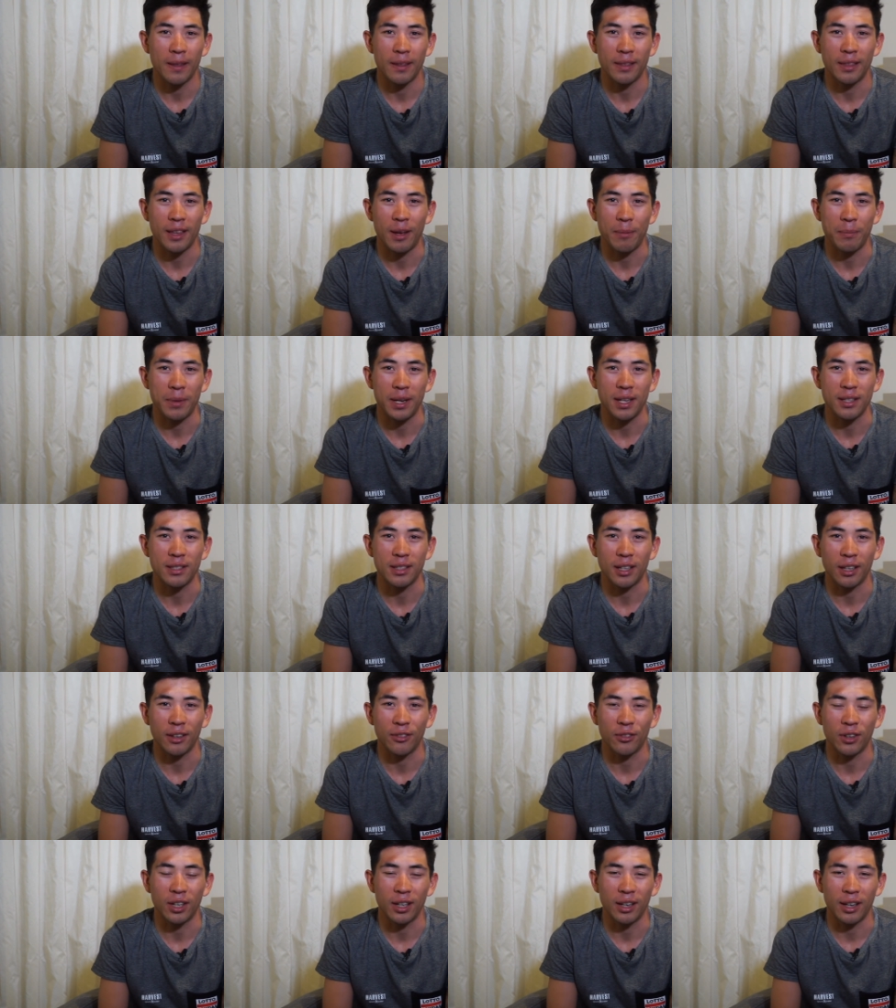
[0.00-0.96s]
that means I
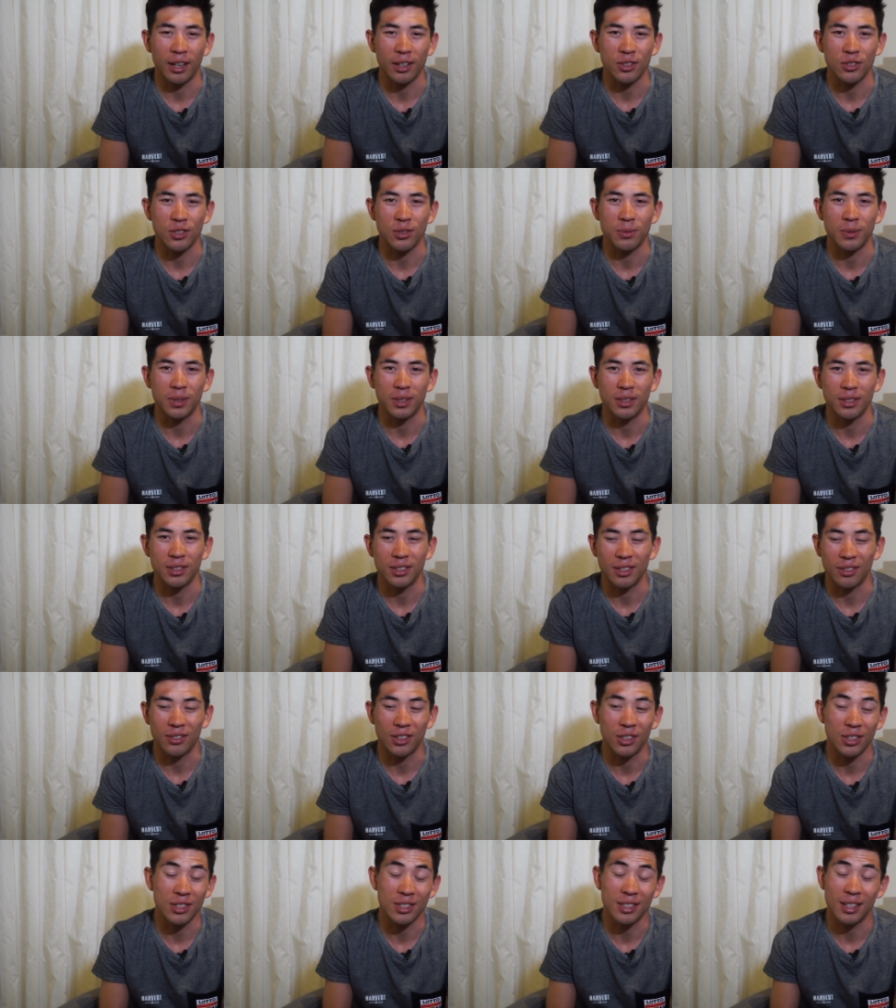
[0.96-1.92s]
can ride an extra small. So I've
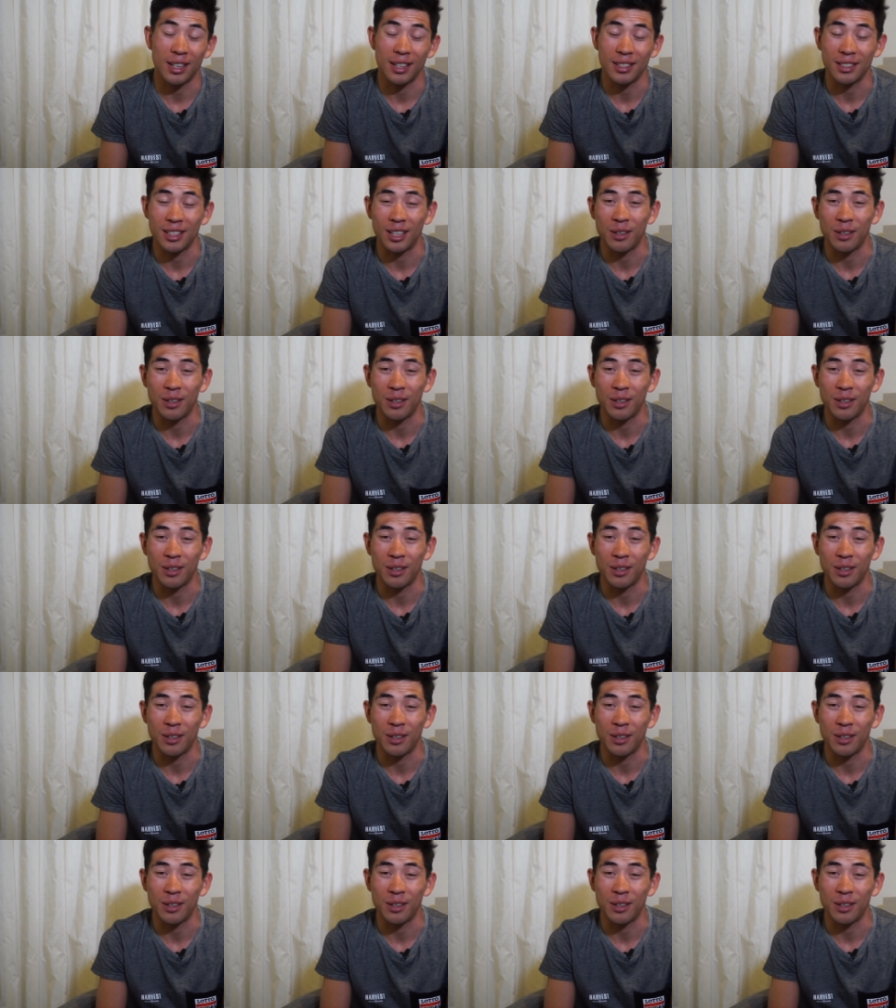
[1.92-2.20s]
gone size